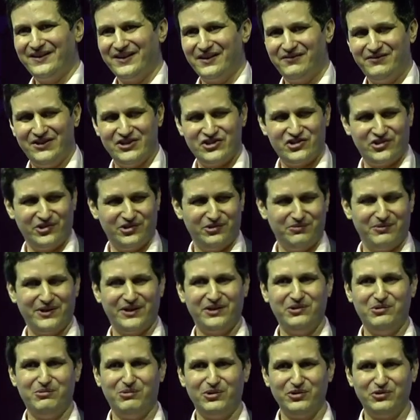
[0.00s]
like aviation
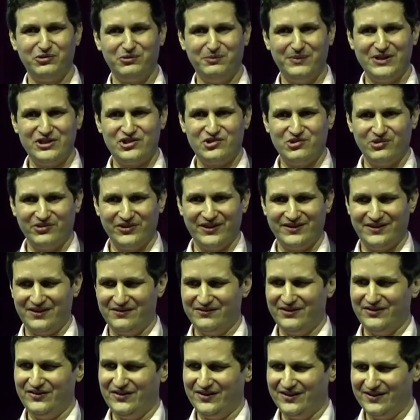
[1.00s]
where you want to make sure that
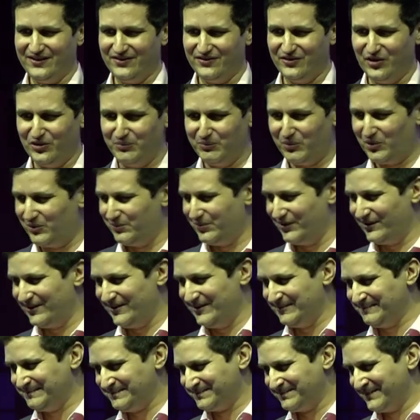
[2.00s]
everything is done
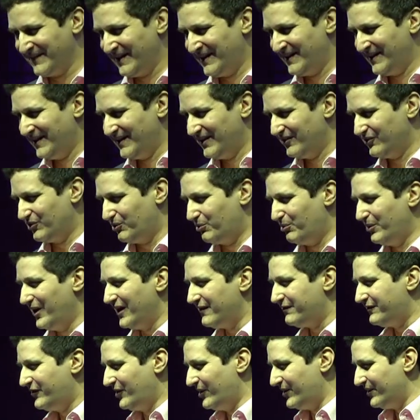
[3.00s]
properly. So we
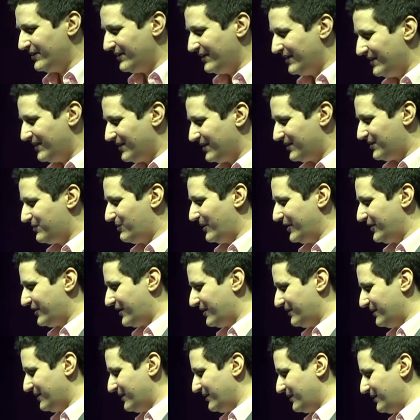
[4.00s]
have done
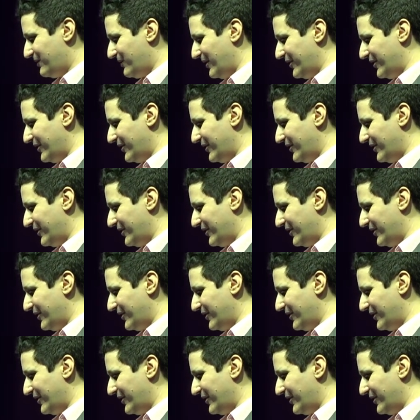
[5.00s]
quite, uh,